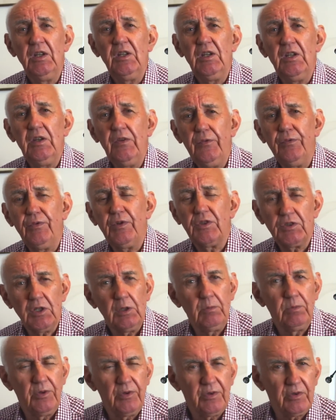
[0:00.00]
if, for
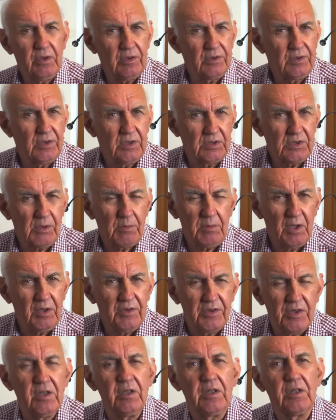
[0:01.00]
example, you've got something like
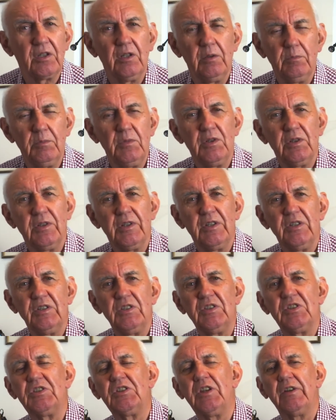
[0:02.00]
the ICOM
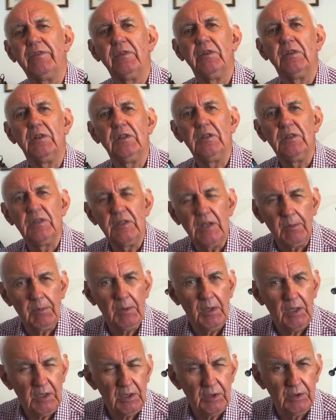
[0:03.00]

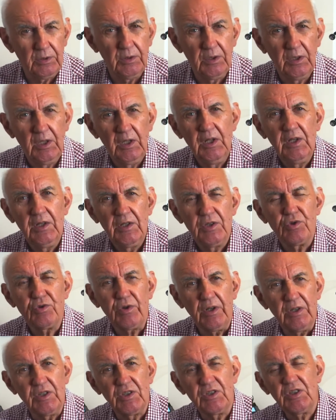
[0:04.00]
9700
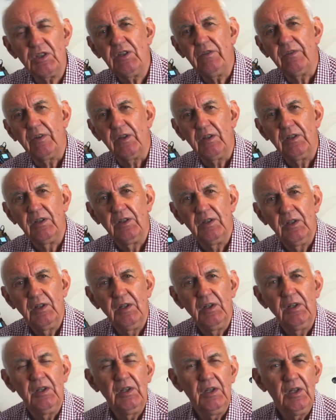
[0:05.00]
transceiver,
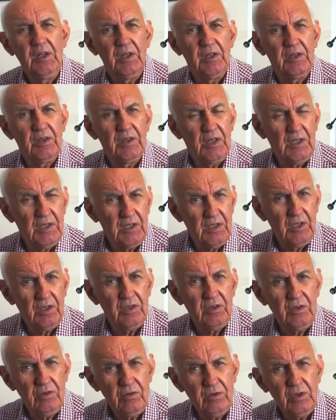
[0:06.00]
then
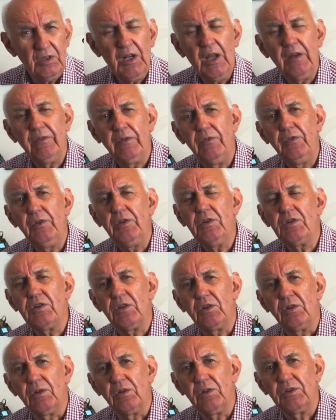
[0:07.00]
you could have a
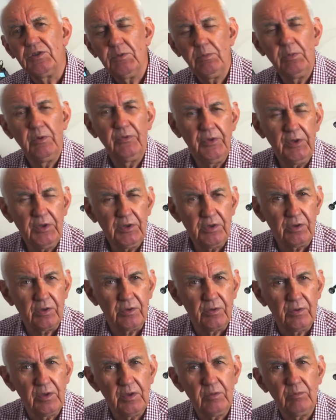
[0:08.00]
vertical, a simple
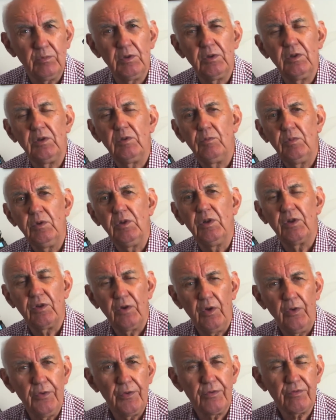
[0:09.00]
vertical, that will work
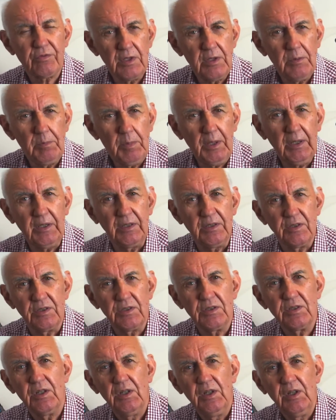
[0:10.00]
on 3
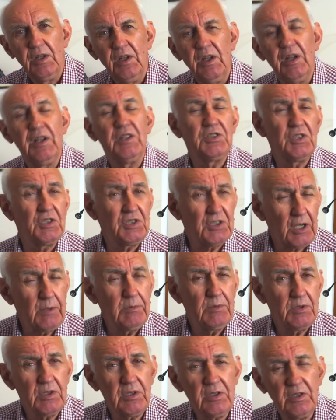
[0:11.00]
bands. It's the
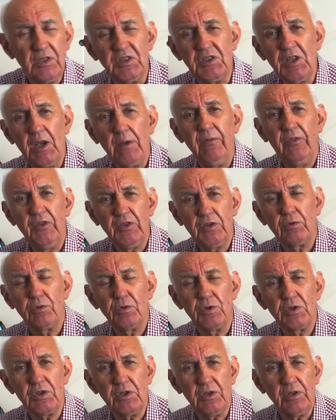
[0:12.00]
same size, same physical
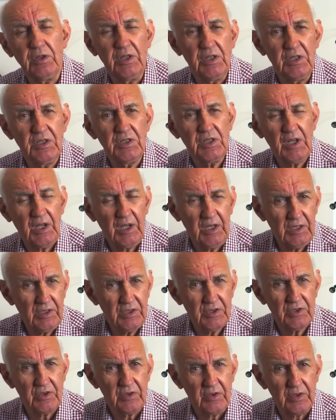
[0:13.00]
size
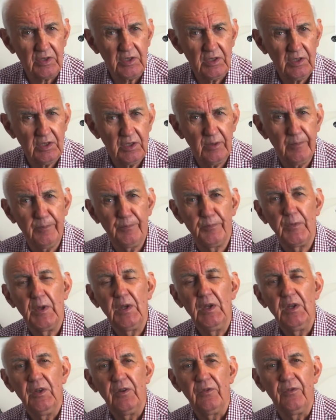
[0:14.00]
as the
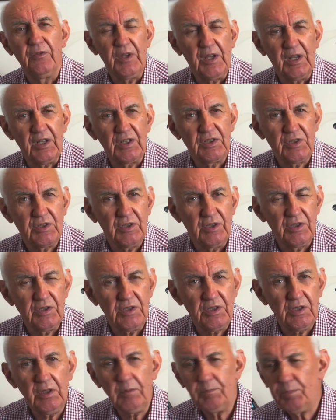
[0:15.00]

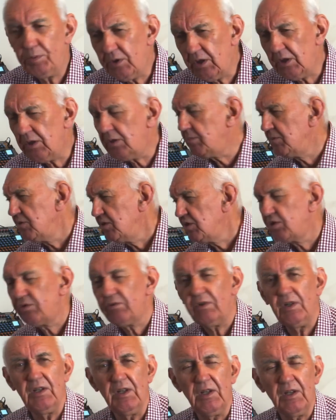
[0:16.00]
VX-30. I'll put it up on the
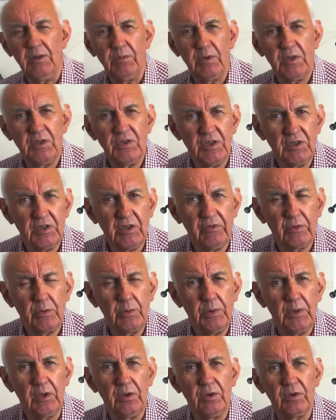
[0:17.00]
screen now. We can just have a
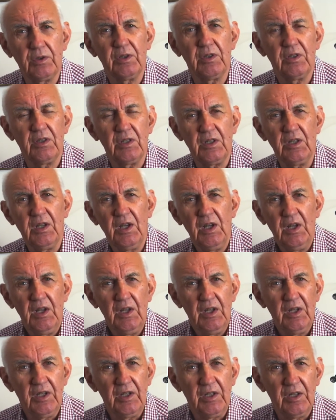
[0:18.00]
quick look at the
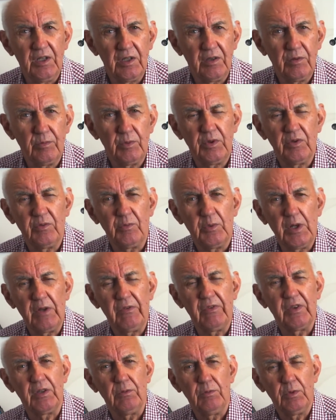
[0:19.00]

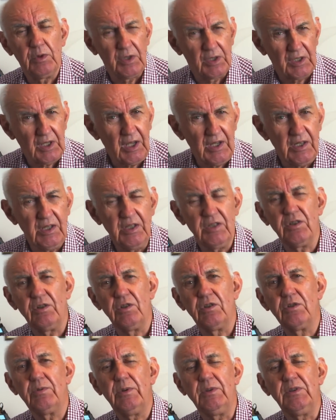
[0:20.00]
what the gain is
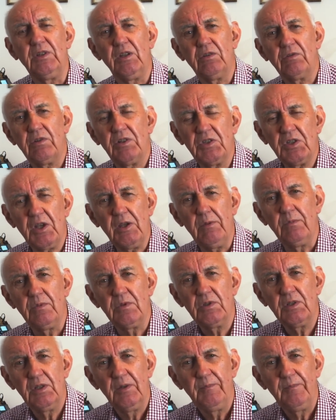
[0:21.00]
on 23 cms.